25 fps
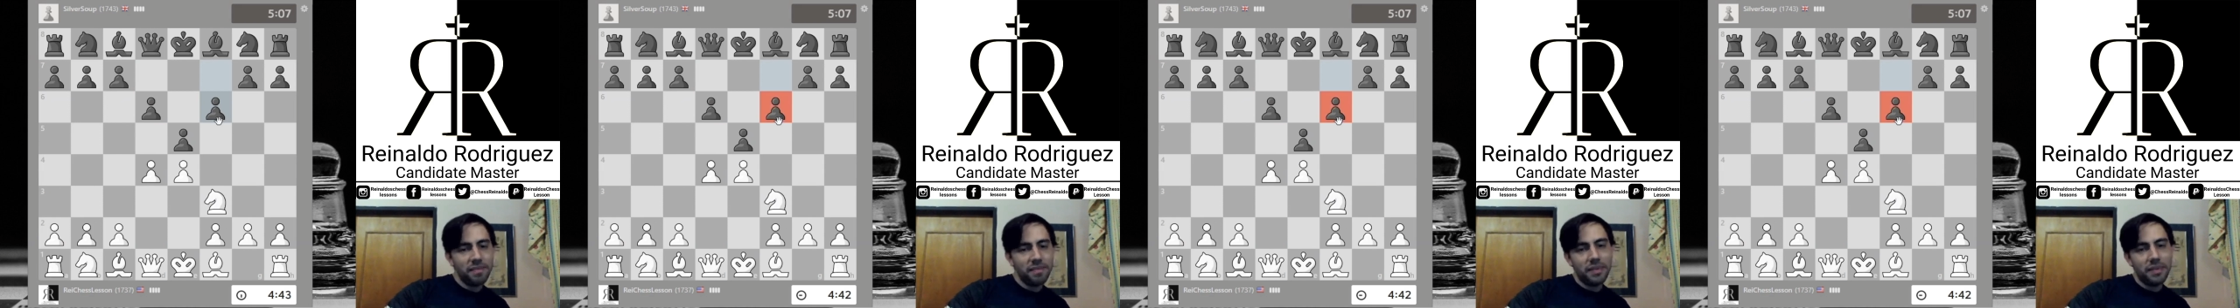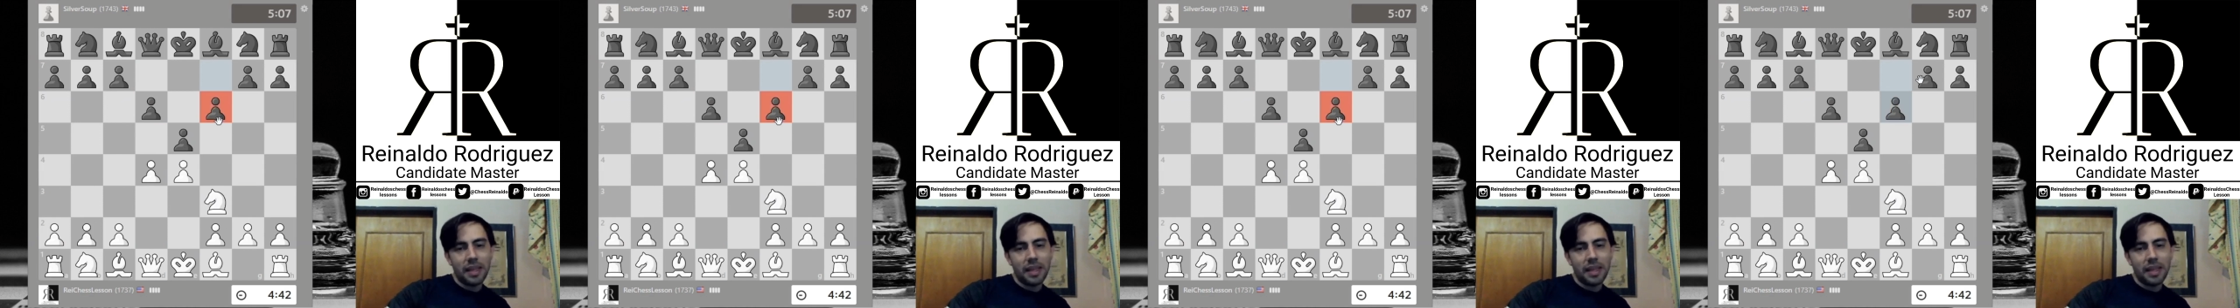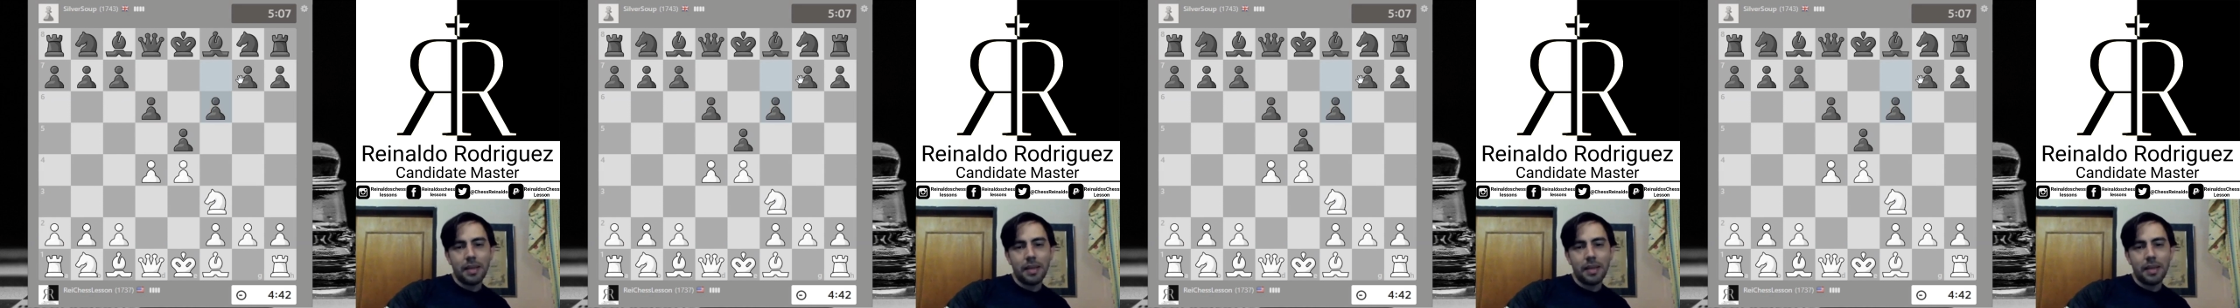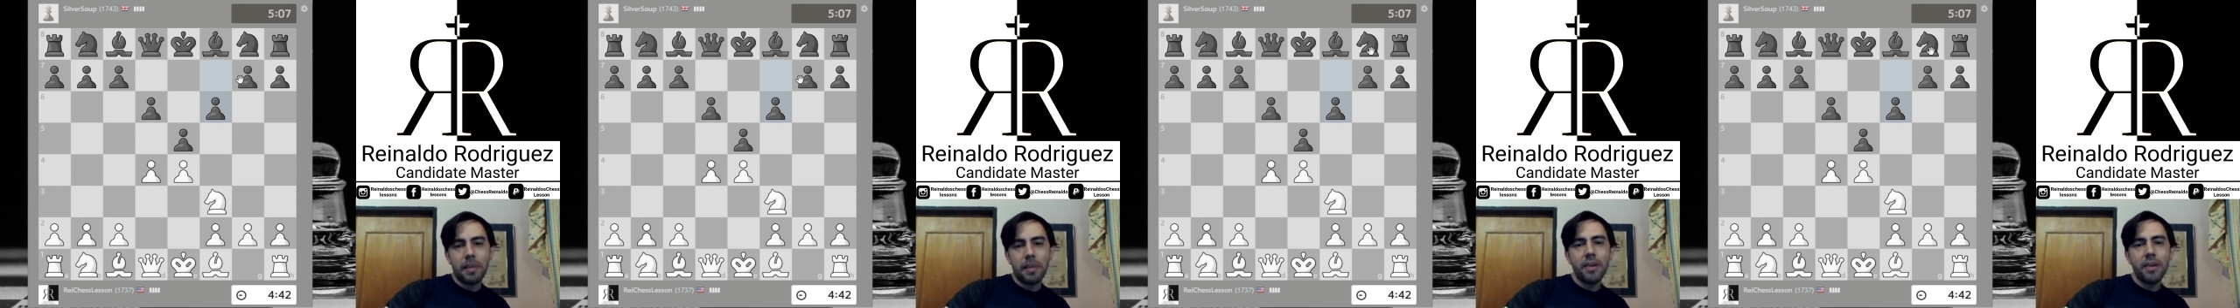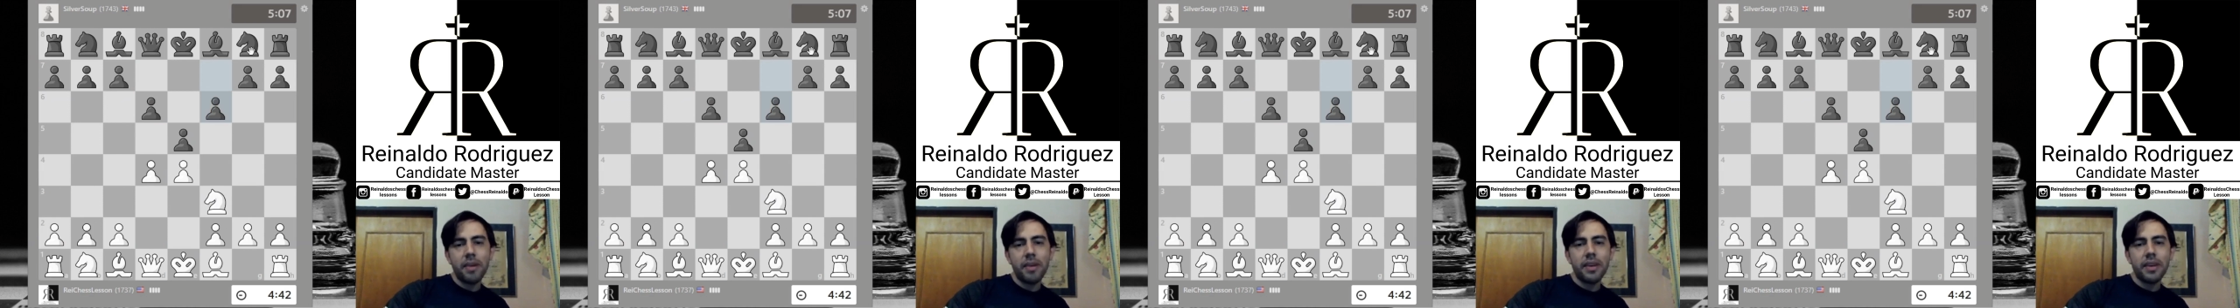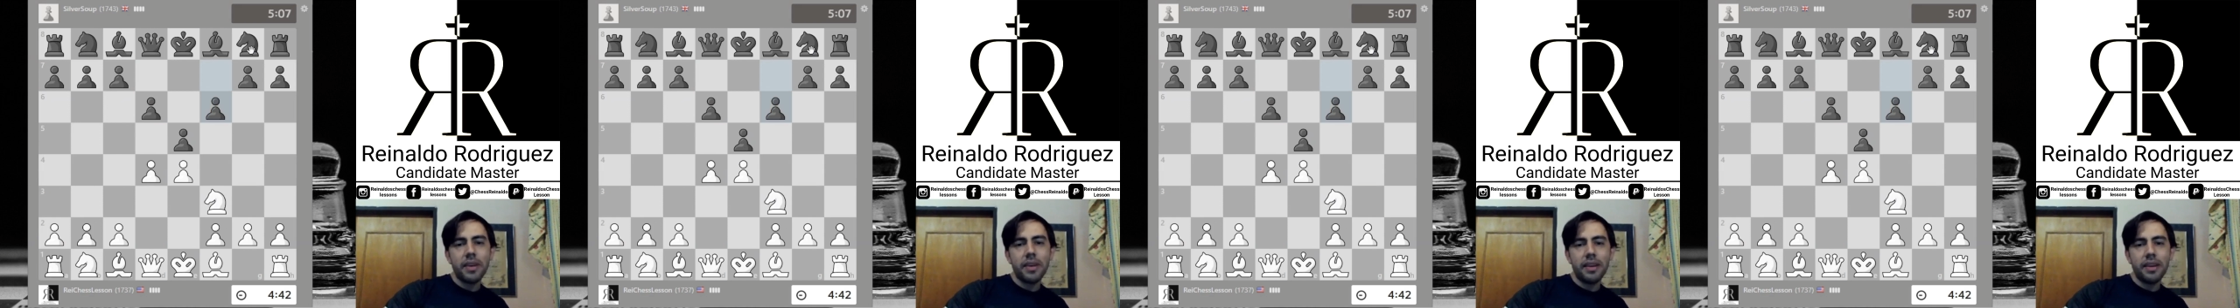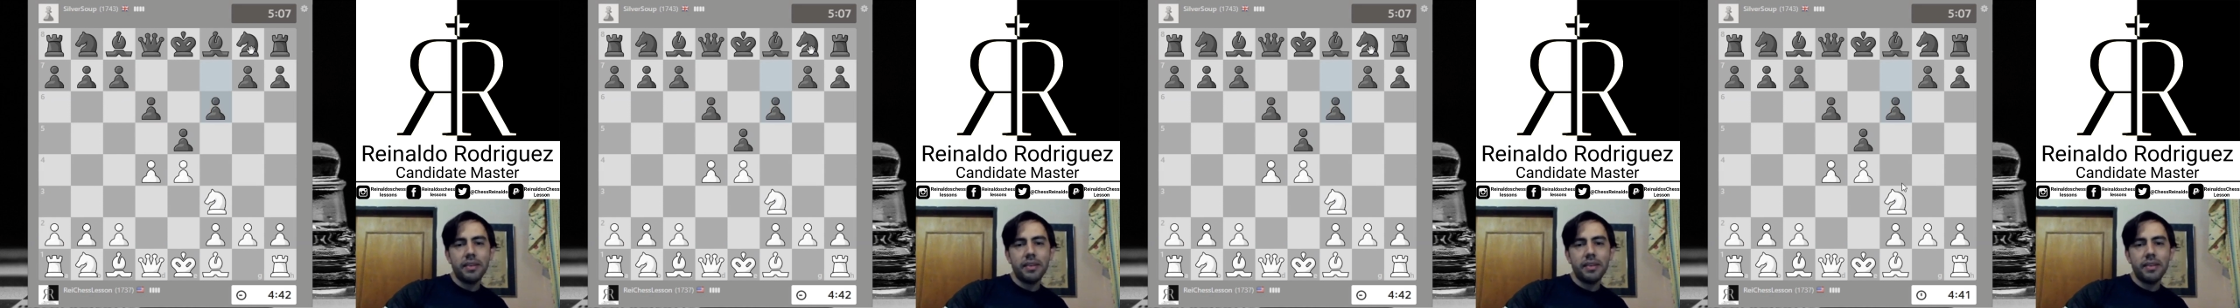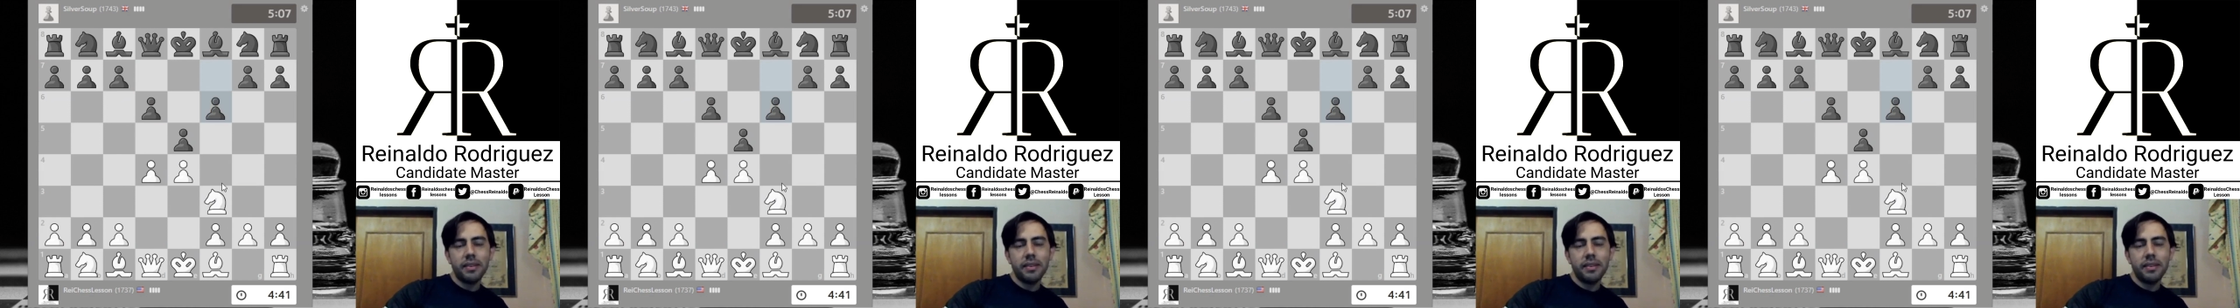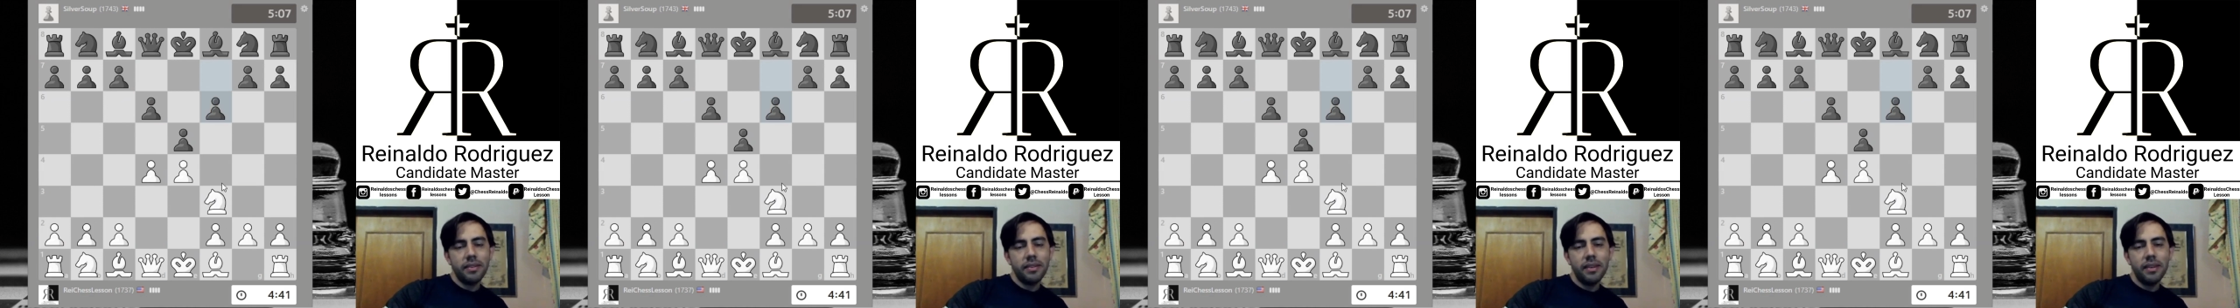the pawn here